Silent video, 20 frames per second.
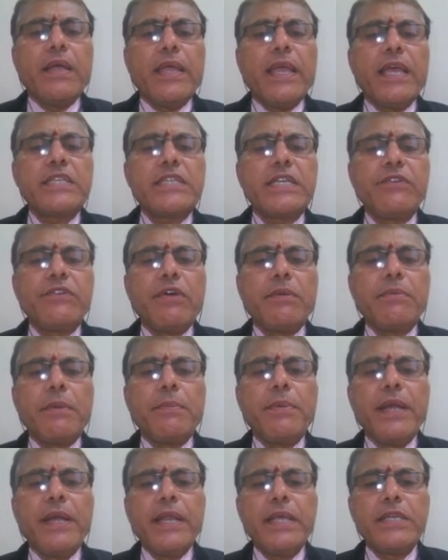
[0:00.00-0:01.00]
AST divided by
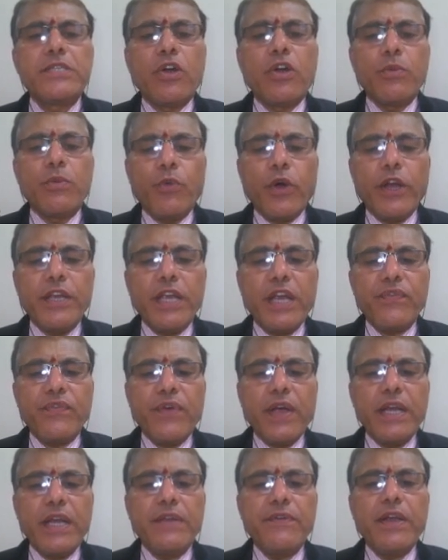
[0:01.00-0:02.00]
BD is equal to
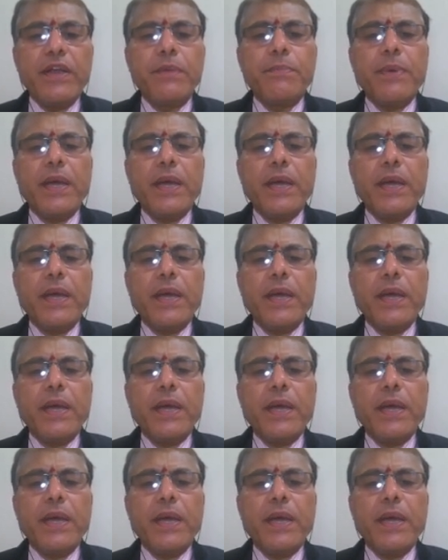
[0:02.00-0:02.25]
0.85 divided